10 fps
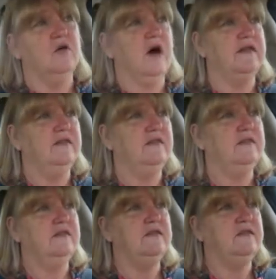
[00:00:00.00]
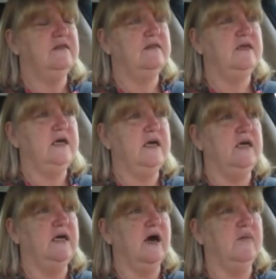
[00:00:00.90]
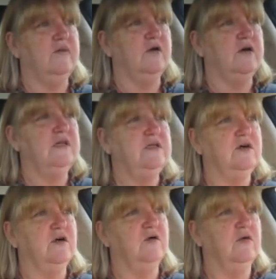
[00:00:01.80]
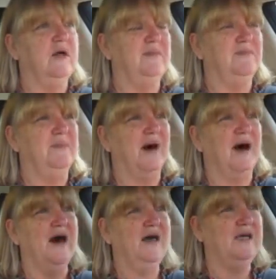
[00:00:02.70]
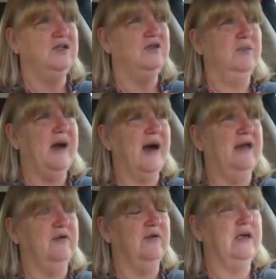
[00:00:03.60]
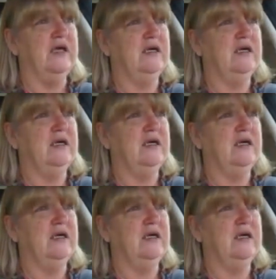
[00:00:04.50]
I think I'm going to go and buy a new battery.